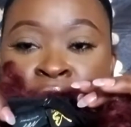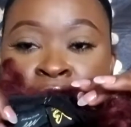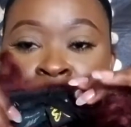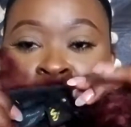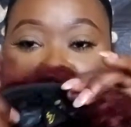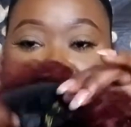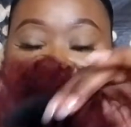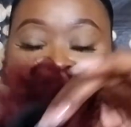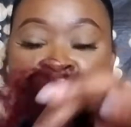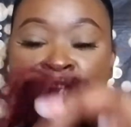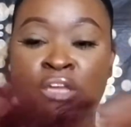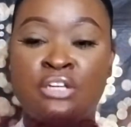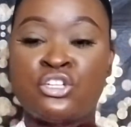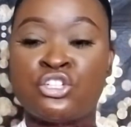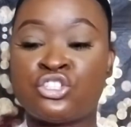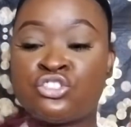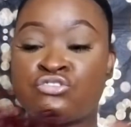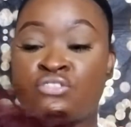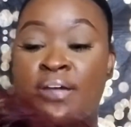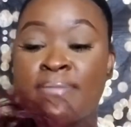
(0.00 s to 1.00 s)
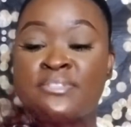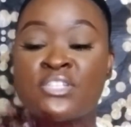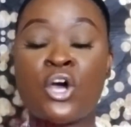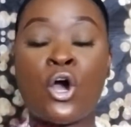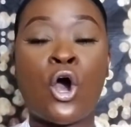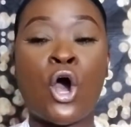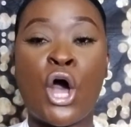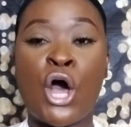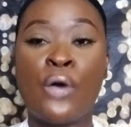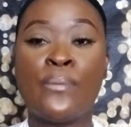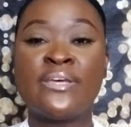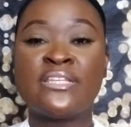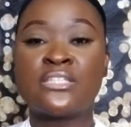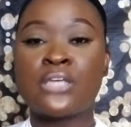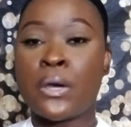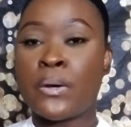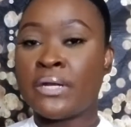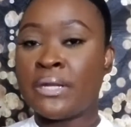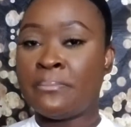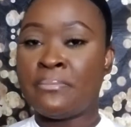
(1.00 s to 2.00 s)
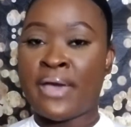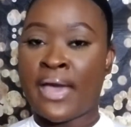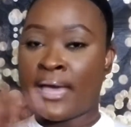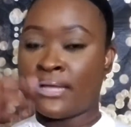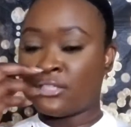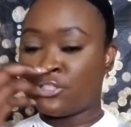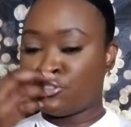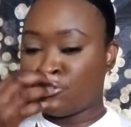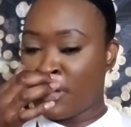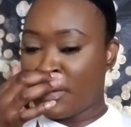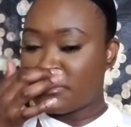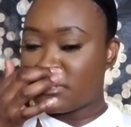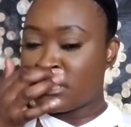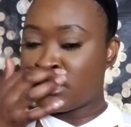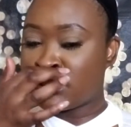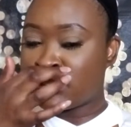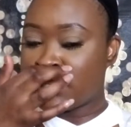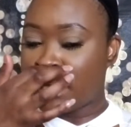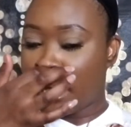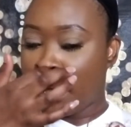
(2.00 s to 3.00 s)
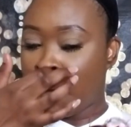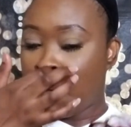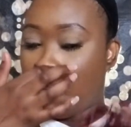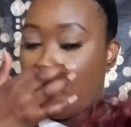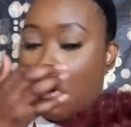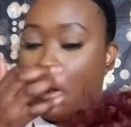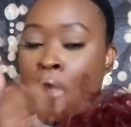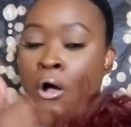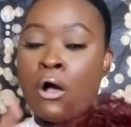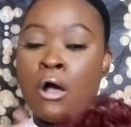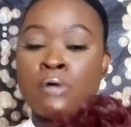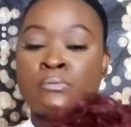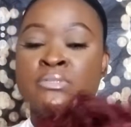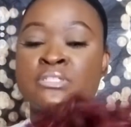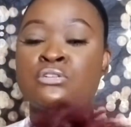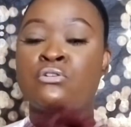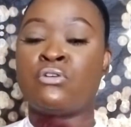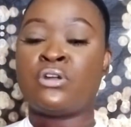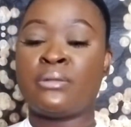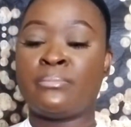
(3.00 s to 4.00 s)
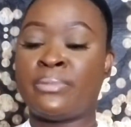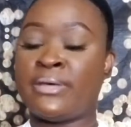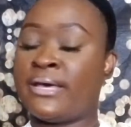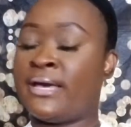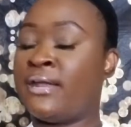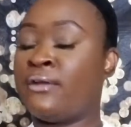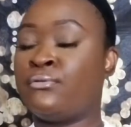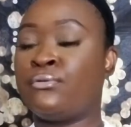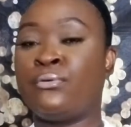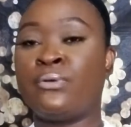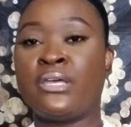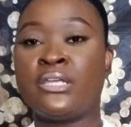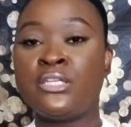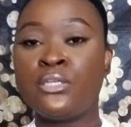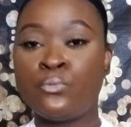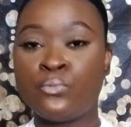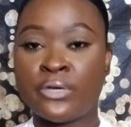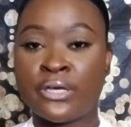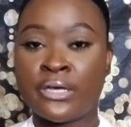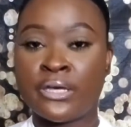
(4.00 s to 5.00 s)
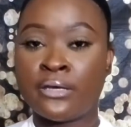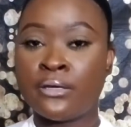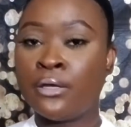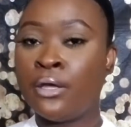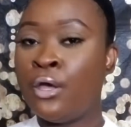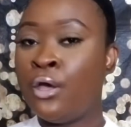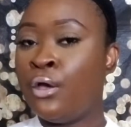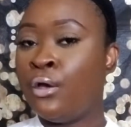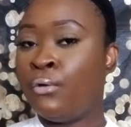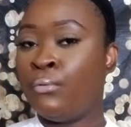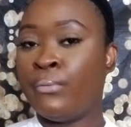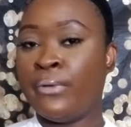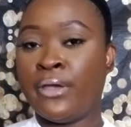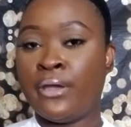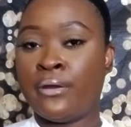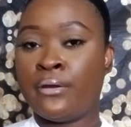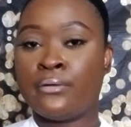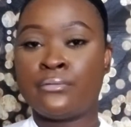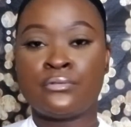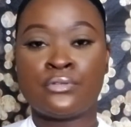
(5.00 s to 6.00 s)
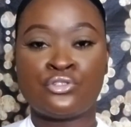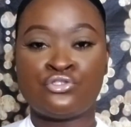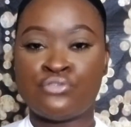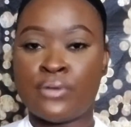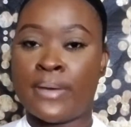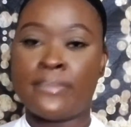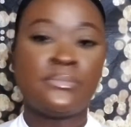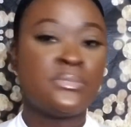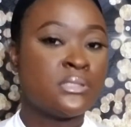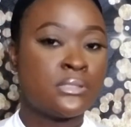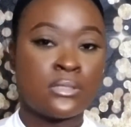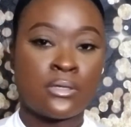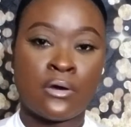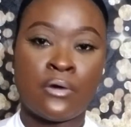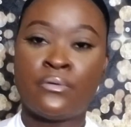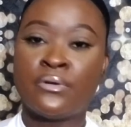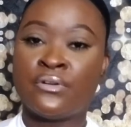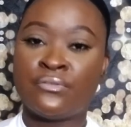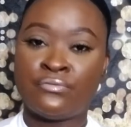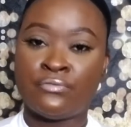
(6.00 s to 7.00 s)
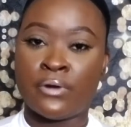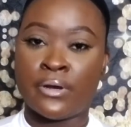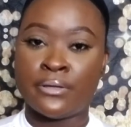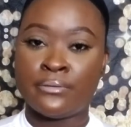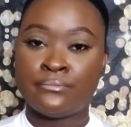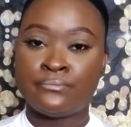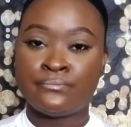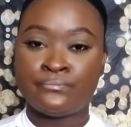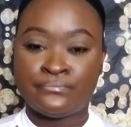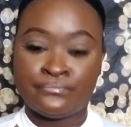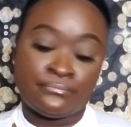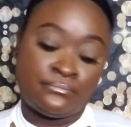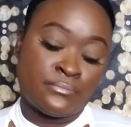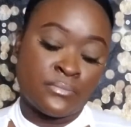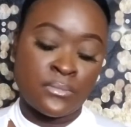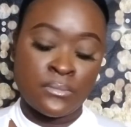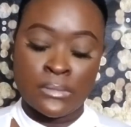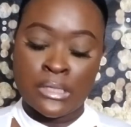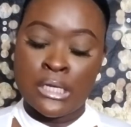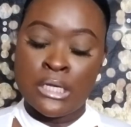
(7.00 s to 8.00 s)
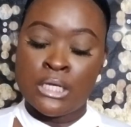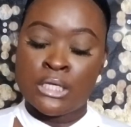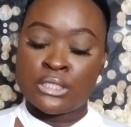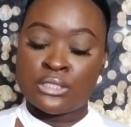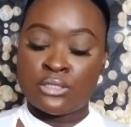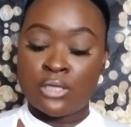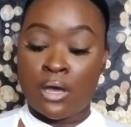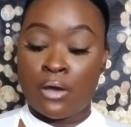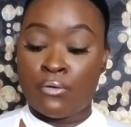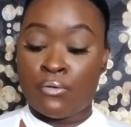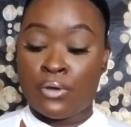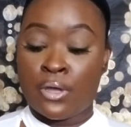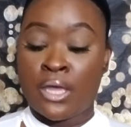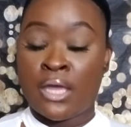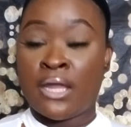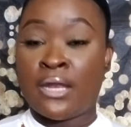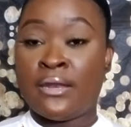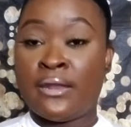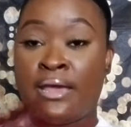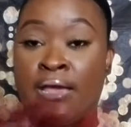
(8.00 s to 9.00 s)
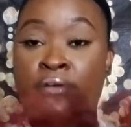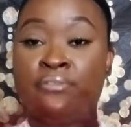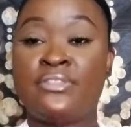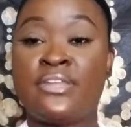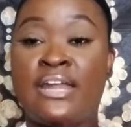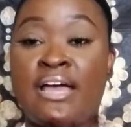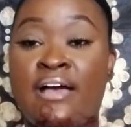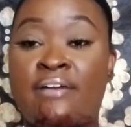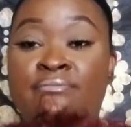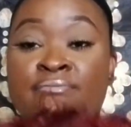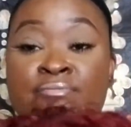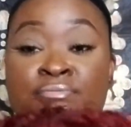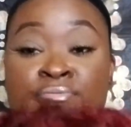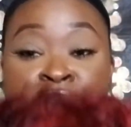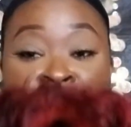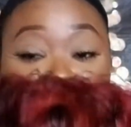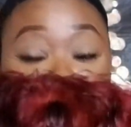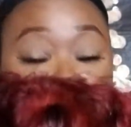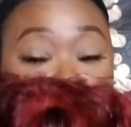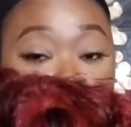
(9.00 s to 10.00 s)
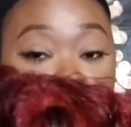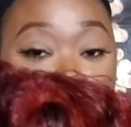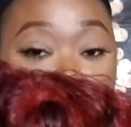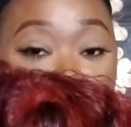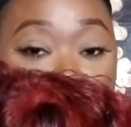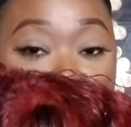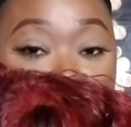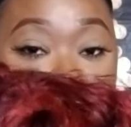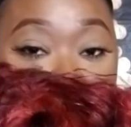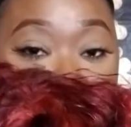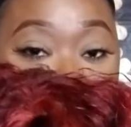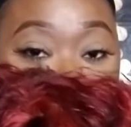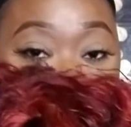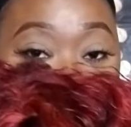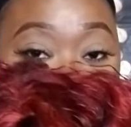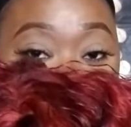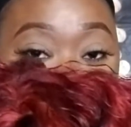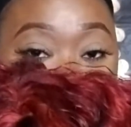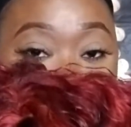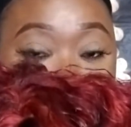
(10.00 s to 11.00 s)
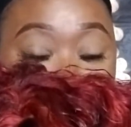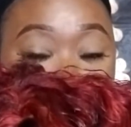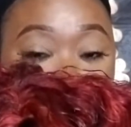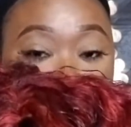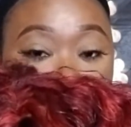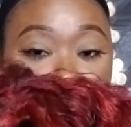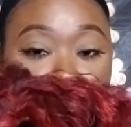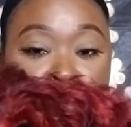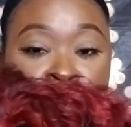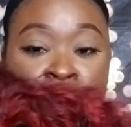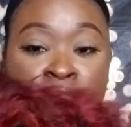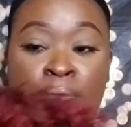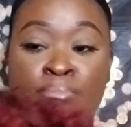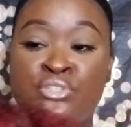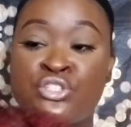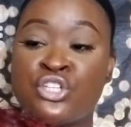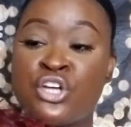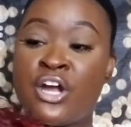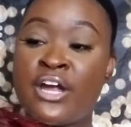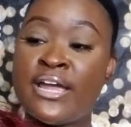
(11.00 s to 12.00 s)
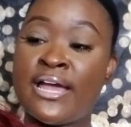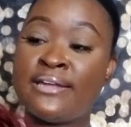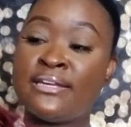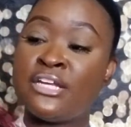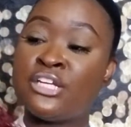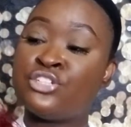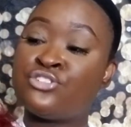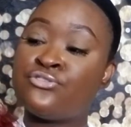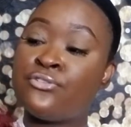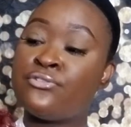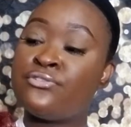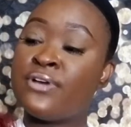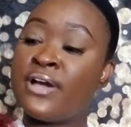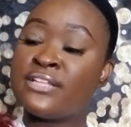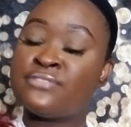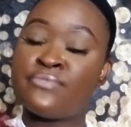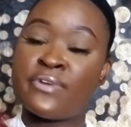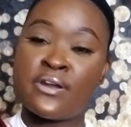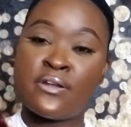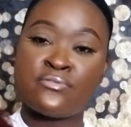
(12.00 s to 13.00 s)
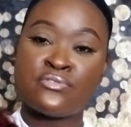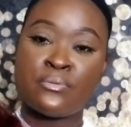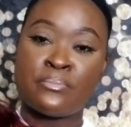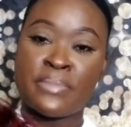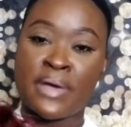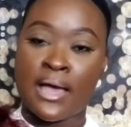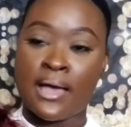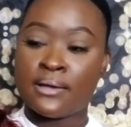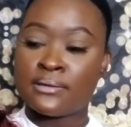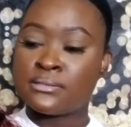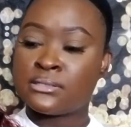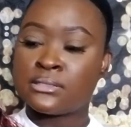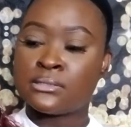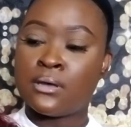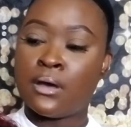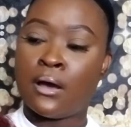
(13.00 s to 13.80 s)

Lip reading: and then the straps always go in the back. The straps in the tail always go in the back. I don't know any wig where the straps go in the front. So now that I've did my wig how I want, I'm sorry I didn't show you guys right out the box.